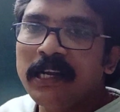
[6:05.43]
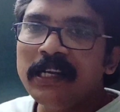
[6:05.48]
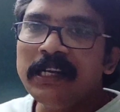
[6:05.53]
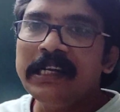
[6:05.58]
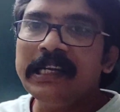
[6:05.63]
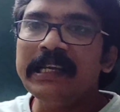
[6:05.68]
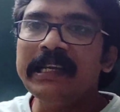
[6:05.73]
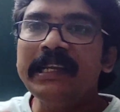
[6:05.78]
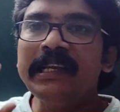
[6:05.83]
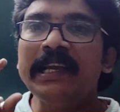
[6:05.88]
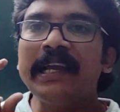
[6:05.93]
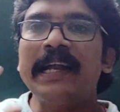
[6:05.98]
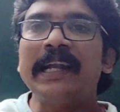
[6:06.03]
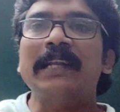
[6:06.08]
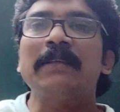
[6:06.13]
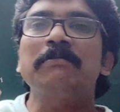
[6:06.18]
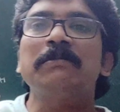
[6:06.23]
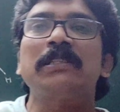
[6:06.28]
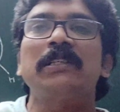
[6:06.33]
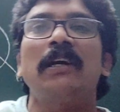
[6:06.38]
containing
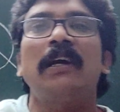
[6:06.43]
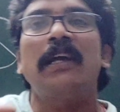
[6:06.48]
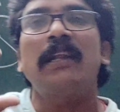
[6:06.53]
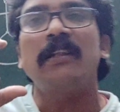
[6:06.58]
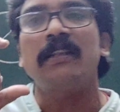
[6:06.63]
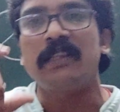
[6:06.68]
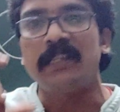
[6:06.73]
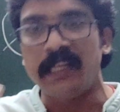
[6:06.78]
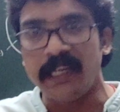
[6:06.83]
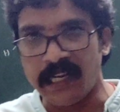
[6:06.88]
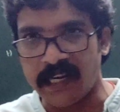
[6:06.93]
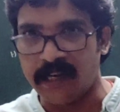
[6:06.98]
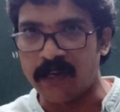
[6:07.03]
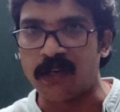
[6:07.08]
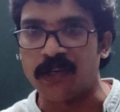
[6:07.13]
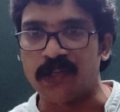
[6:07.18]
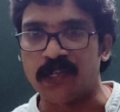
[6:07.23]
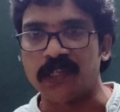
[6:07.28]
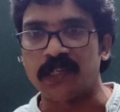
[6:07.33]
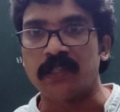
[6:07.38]
atoms are three
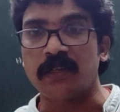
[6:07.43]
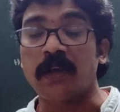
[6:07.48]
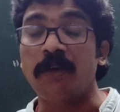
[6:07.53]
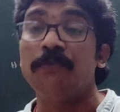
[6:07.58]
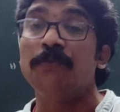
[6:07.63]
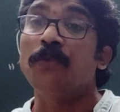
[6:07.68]
hydrogens.